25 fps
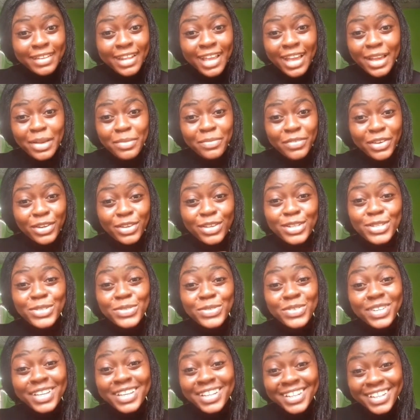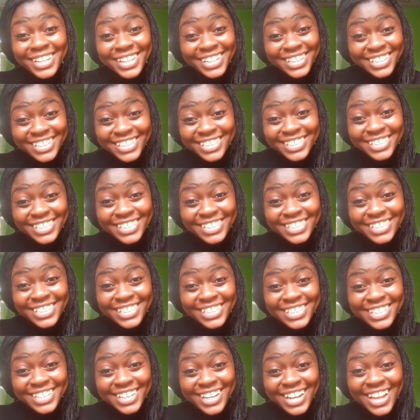I am very new here.
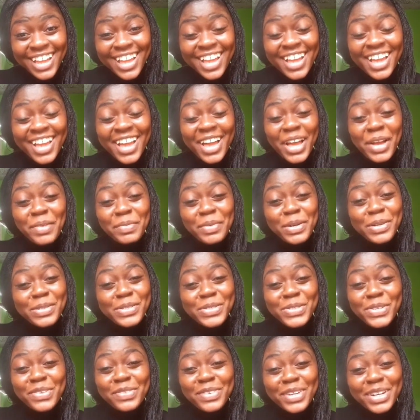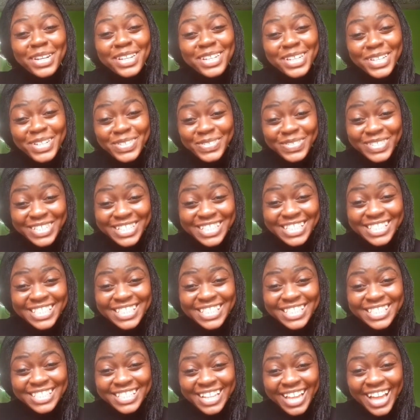I am also very nervous.
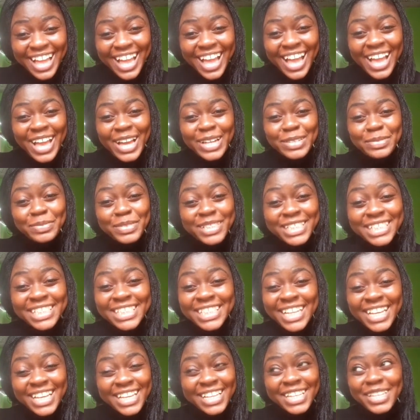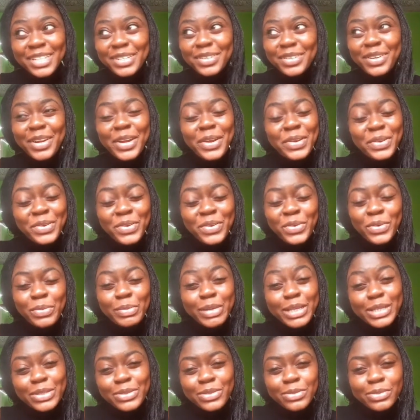I am shaking right now,
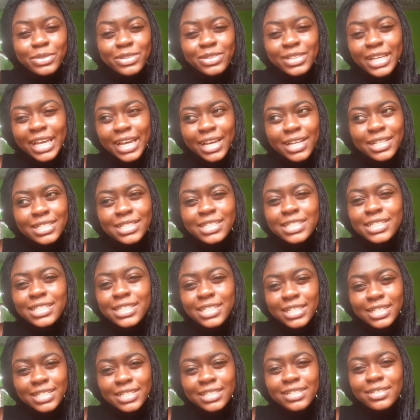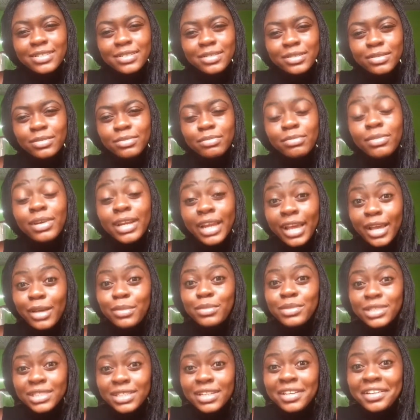but you can't see it. But I
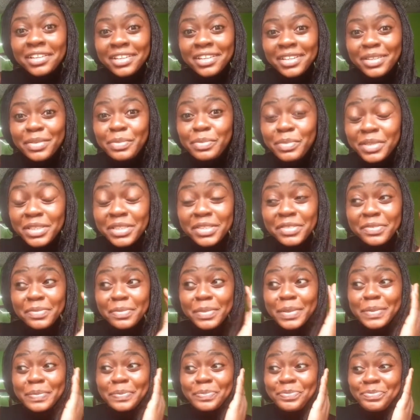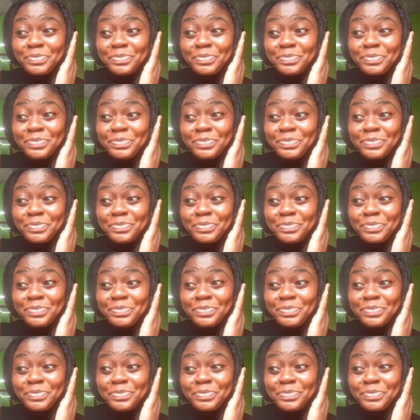am shaking, believe me.